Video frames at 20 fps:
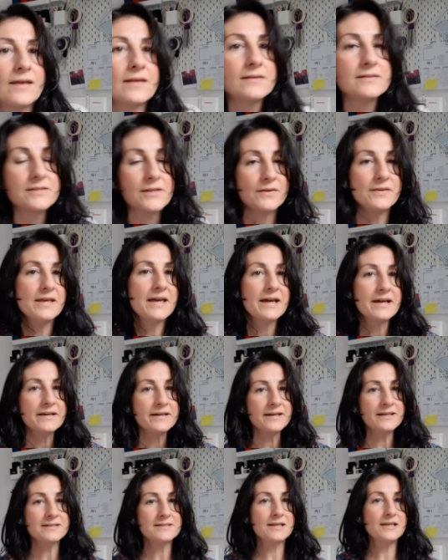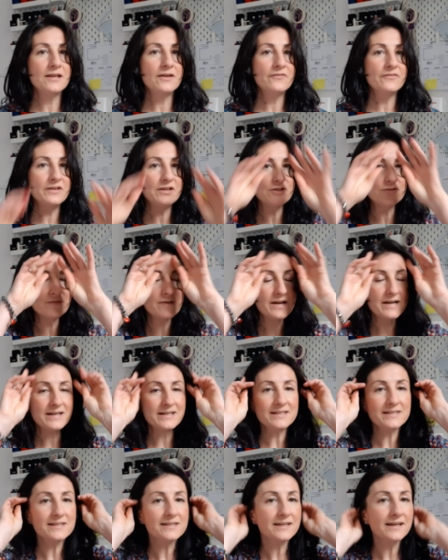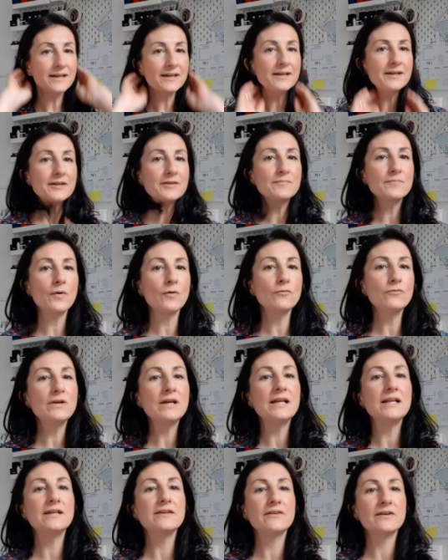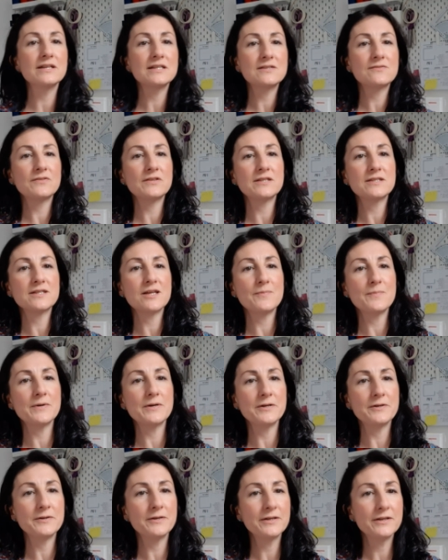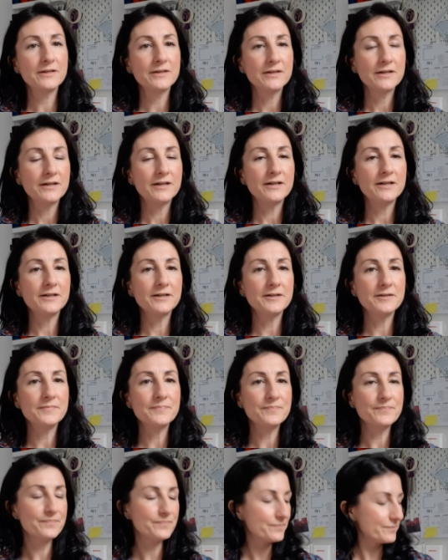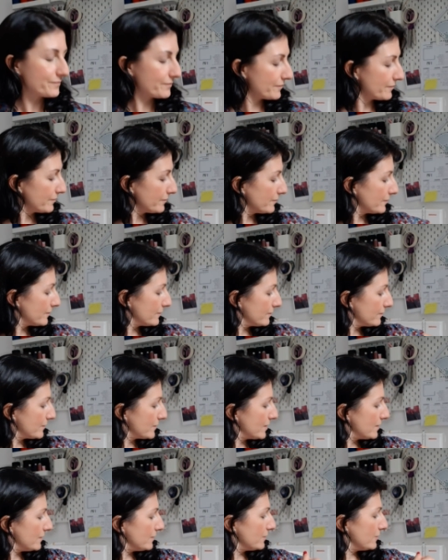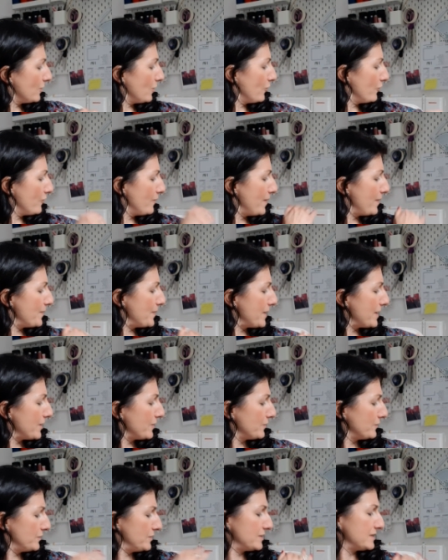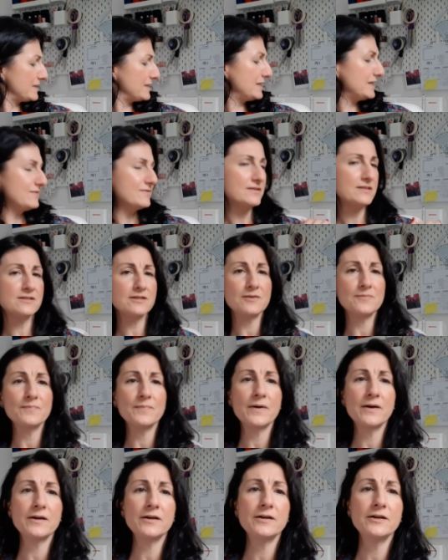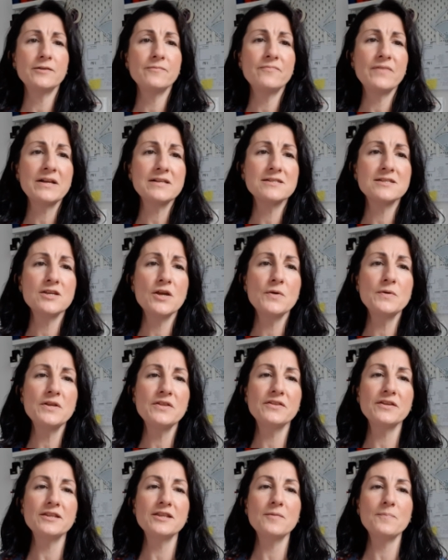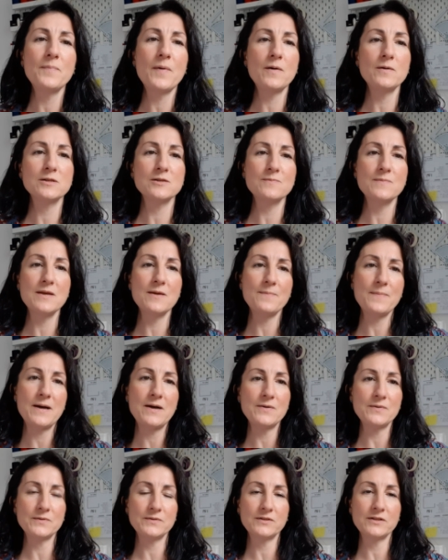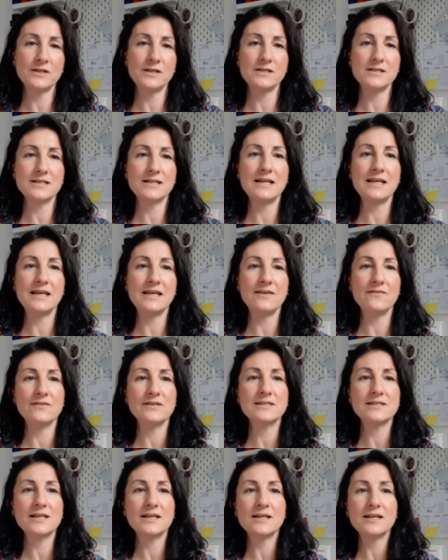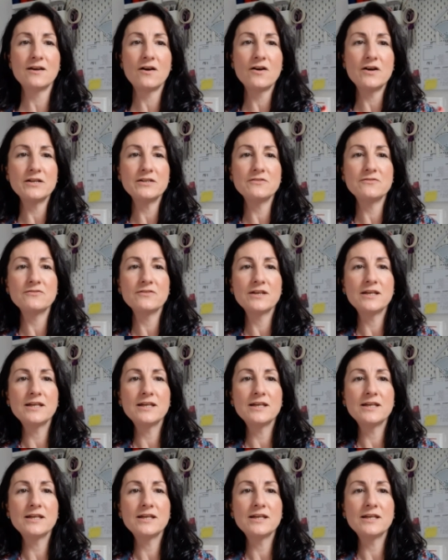So yeah, it's a lovely dress, really nice for the summer. I can't remember how the sleeves are done, but that's the only thing that bugs me about the sleeve, is that it kind of